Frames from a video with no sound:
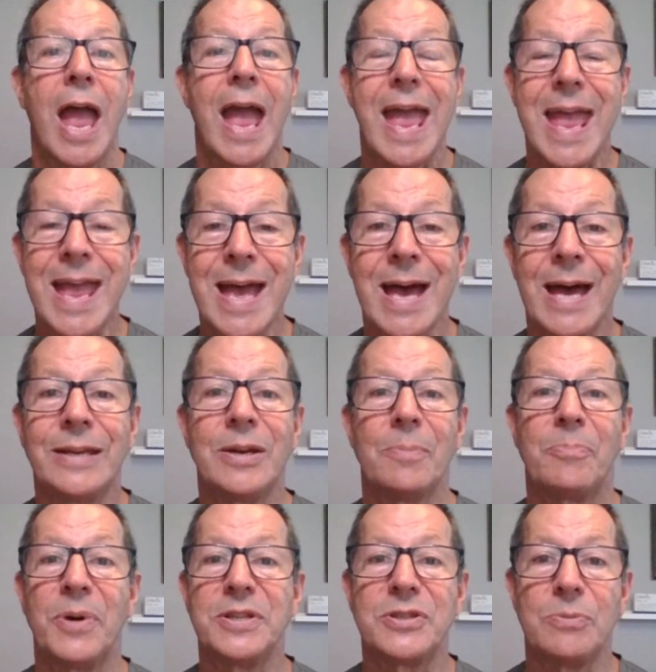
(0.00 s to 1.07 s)

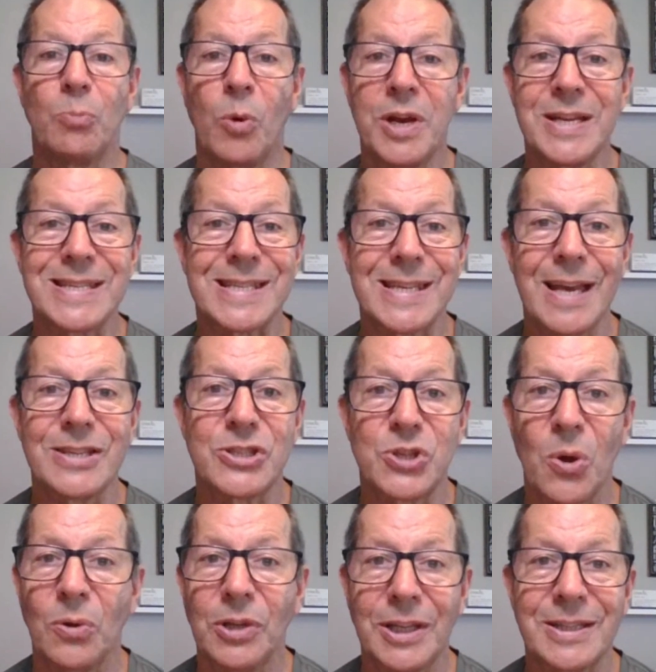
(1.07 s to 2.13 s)
But when it says
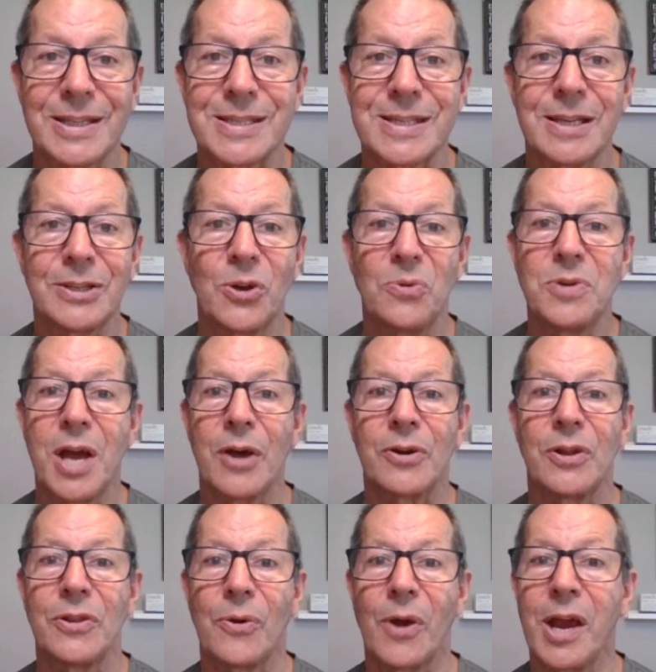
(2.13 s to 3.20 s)
don't let the sun go down
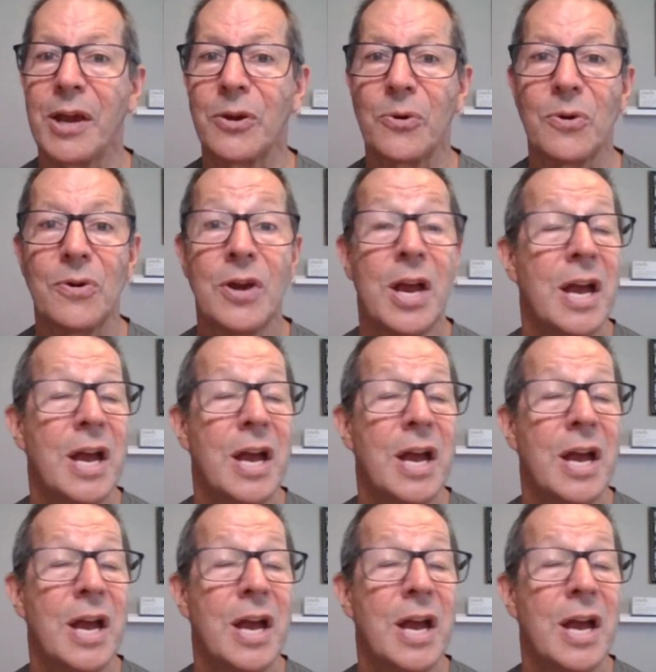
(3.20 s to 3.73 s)
on their anger,